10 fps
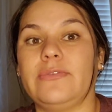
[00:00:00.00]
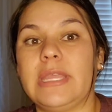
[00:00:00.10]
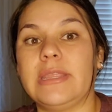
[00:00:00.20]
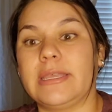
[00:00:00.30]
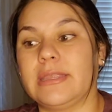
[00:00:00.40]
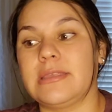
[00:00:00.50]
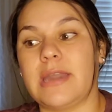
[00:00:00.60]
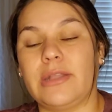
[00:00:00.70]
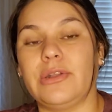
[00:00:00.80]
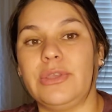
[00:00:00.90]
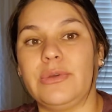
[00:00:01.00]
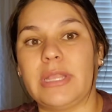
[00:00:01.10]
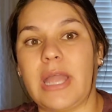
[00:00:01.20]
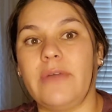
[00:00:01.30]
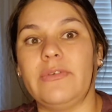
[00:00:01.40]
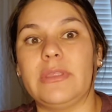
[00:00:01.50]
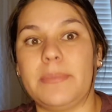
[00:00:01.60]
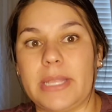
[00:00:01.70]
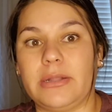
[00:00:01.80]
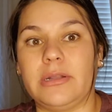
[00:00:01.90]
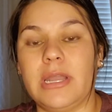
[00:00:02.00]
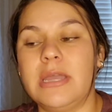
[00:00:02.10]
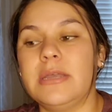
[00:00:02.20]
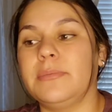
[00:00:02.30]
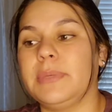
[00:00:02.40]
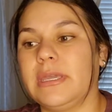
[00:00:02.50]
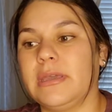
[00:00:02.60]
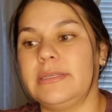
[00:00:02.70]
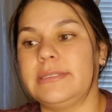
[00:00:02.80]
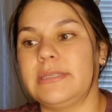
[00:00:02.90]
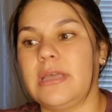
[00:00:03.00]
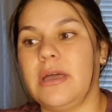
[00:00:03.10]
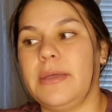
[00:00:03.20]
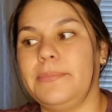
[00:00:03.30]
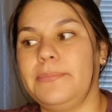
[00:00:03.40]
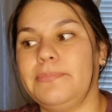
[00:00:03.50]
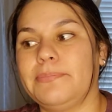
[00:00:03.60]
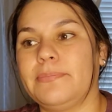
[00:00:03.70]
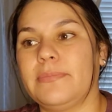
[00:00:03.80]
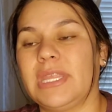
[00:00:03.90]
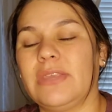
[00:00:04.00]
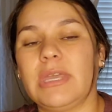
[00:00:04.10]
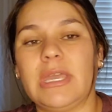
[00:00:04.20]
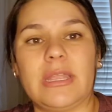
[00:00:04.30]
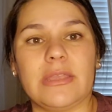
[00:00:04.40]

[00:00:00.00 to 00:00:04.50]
And like, the tighter you can have it, the better, because you can get